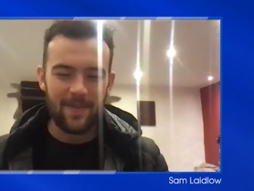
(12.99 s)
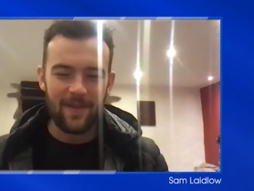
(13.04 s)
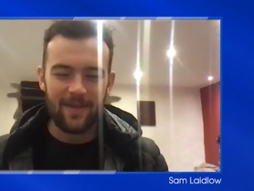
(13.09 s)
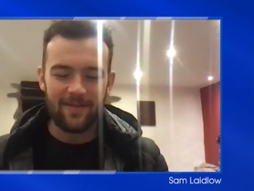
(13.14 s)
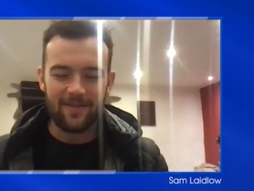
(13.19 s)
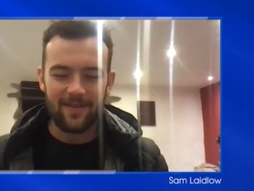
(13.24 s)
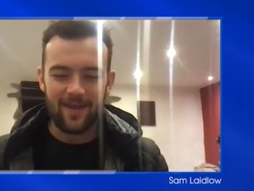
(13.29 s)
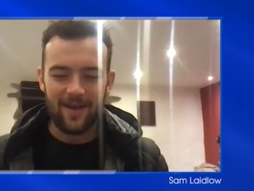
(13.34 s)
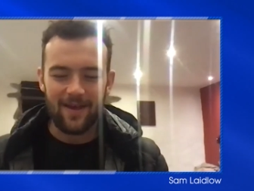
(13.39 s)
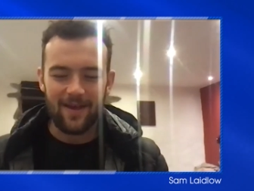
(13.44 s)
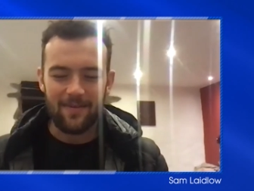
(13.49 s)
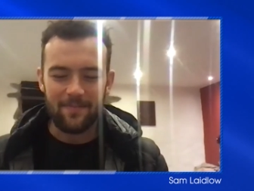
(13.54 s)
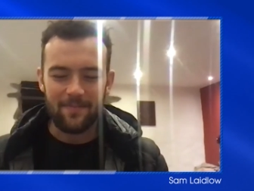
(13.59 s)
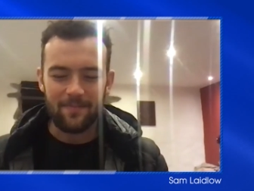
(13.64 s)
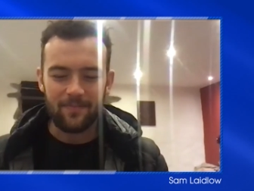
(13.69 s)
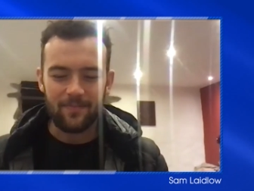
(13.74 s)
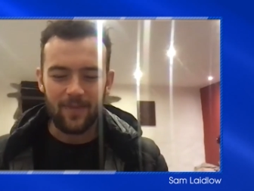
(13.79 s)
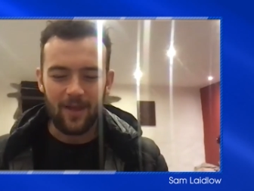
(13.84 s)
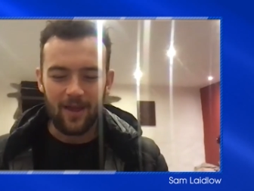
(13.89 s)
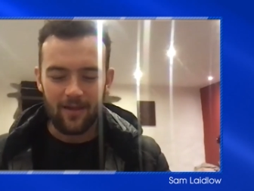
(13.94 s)
It's
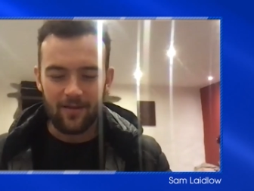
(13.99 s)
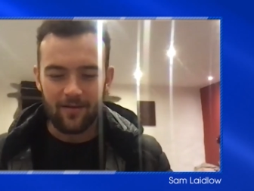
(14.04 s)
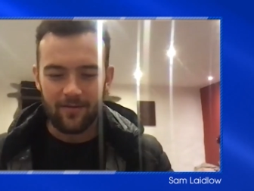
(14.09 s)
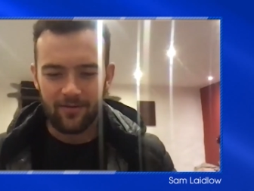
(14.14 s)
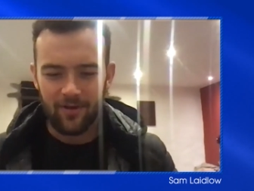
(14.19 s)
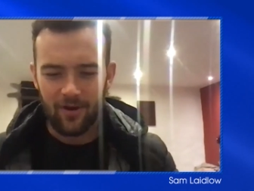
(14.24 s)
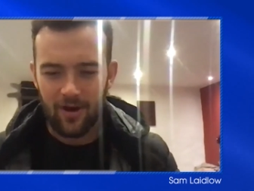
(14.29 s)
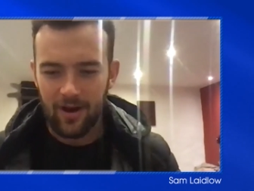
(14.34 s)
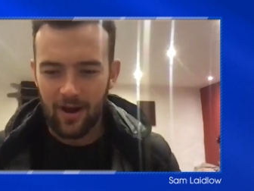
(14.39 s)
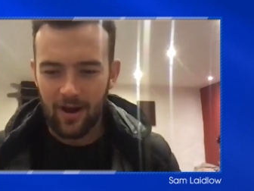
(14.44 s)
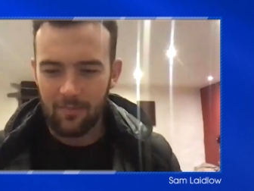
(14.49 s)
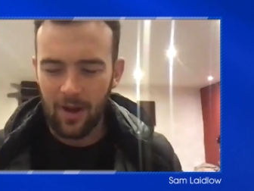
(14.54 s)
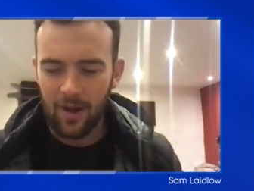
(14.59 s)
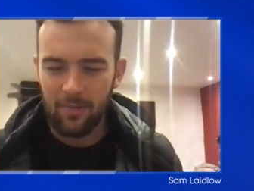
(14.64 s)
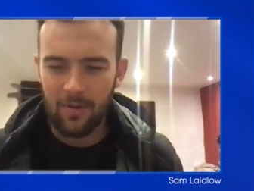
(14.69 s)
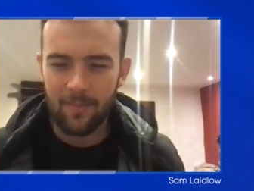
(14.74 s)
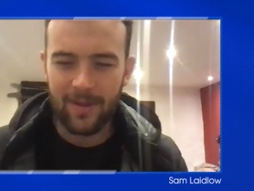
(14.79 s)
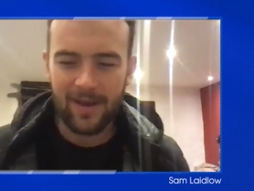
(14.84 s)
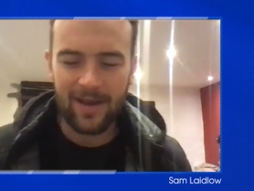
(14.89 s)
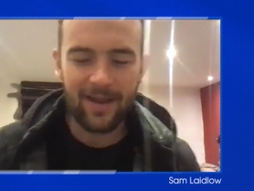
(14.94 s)
sorry, I'm
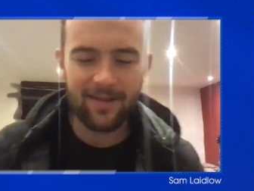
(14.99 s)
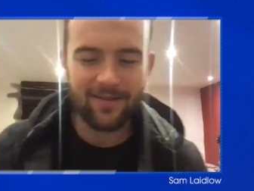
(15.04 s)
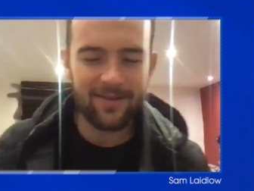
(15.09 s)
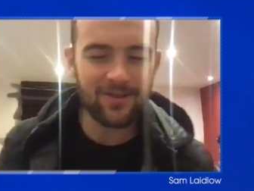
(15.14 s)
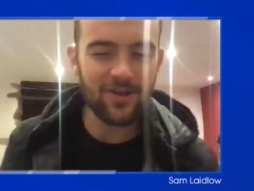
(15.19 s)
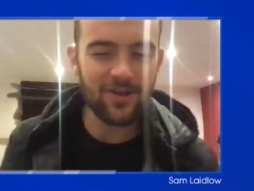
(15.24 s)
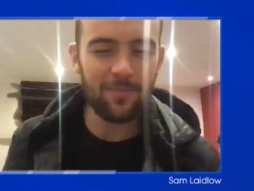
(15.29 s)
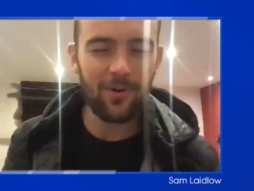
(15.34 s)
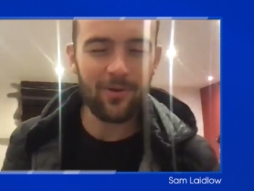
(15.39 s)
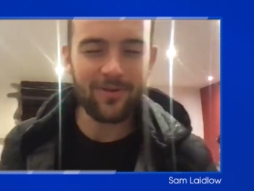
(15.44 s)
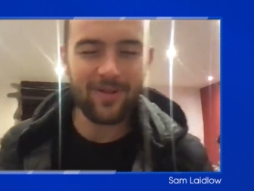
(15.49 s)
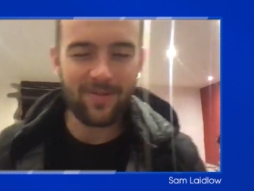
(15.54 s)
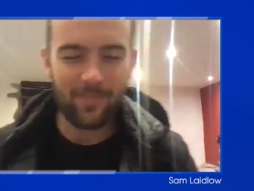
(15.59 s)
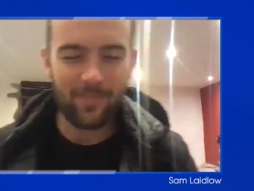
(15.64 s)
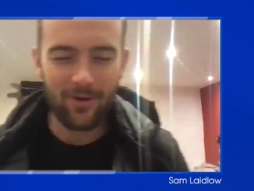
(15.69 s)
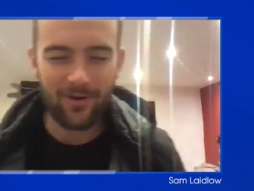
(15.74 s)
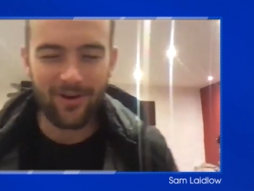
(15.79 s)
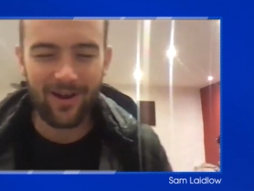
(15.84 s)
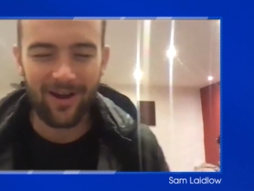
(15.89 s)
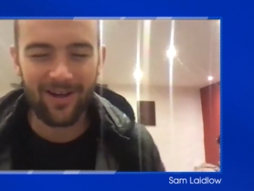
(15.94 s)
a bit late to jump on this
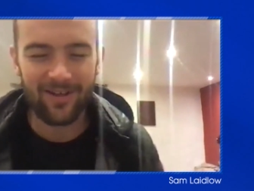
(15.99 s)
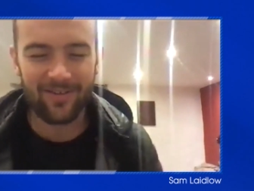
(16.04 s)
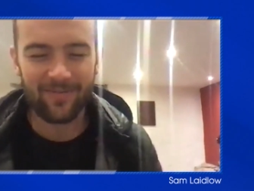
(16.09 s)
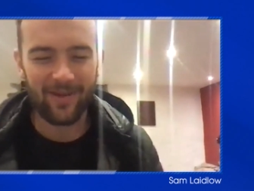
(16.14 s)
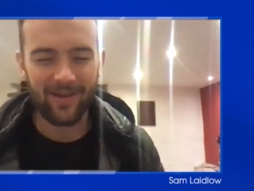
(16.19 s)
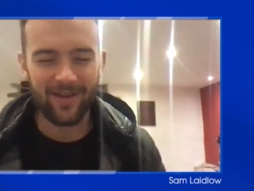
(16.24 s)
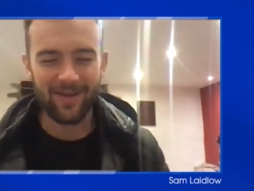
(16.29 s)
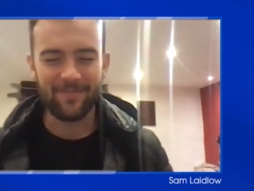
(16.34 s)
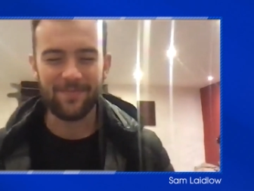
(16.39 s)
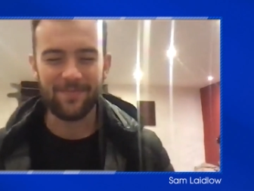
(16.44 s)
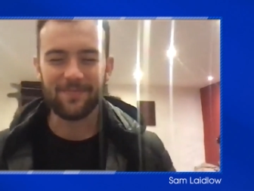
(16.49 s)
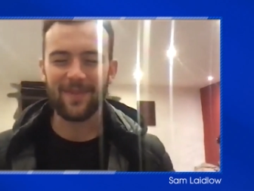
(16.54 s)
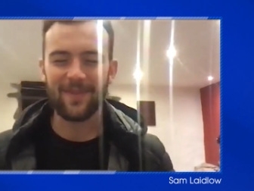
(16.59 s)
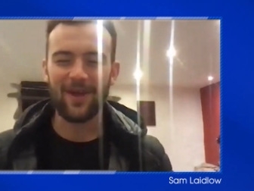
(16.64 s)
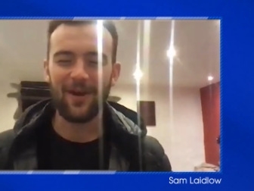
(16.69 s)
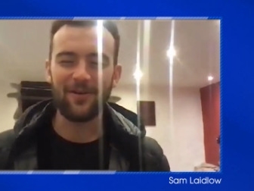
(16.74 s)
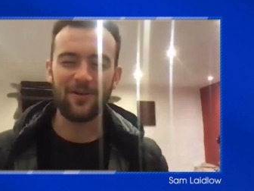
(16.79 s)
podcast.